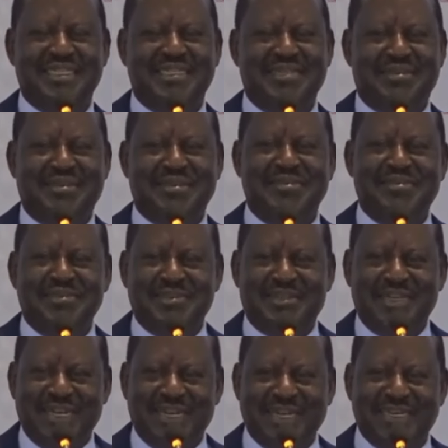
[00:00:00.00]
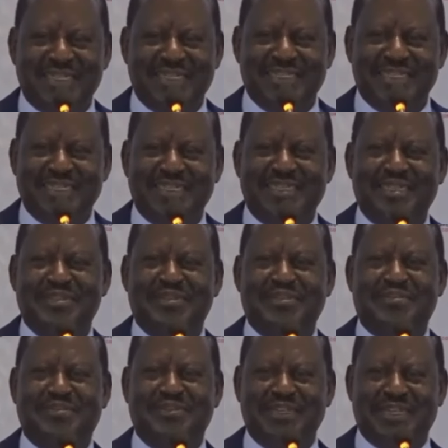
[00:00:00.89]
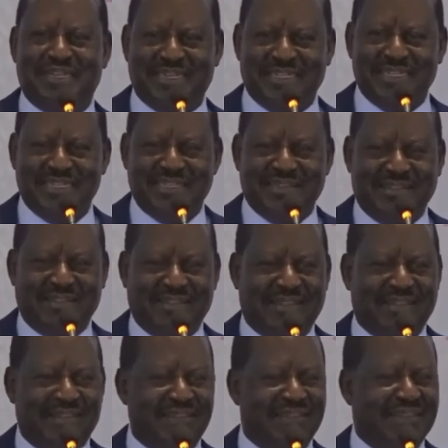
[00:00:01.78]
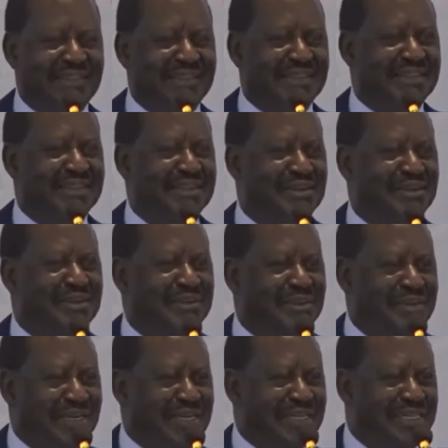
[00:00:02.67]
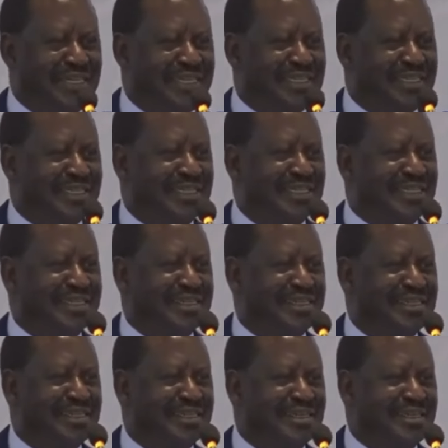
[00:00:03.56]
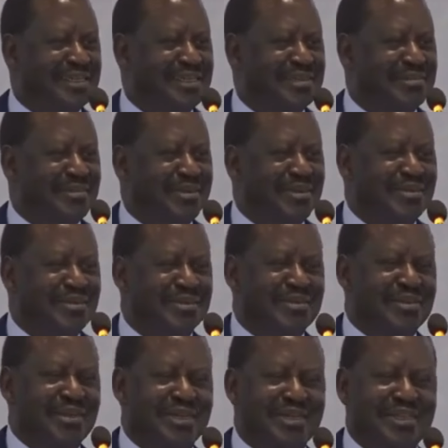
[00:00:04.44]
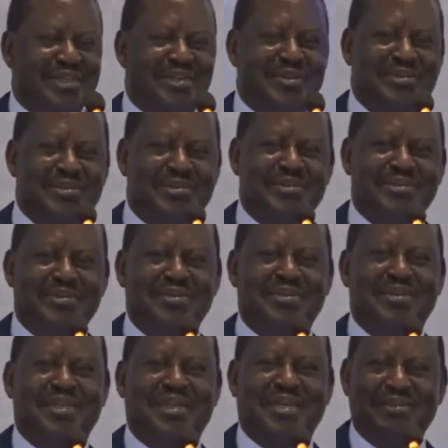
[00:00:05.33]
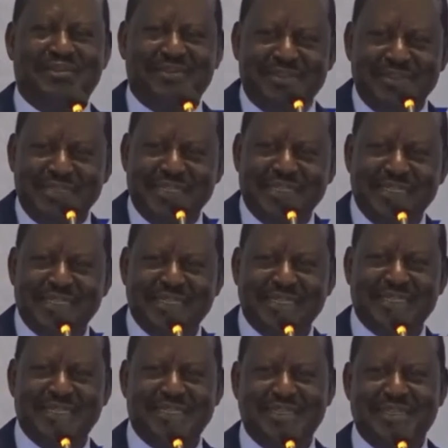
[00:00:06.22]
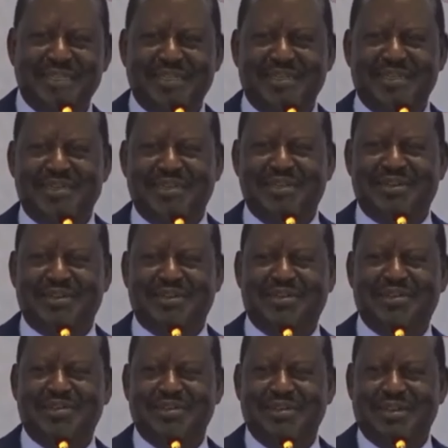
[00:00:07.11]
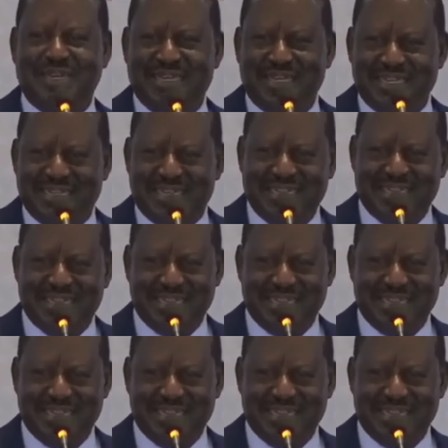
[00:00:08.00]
But if you die, there's nothing to fear. Why? Because you either go to heaven or to hell.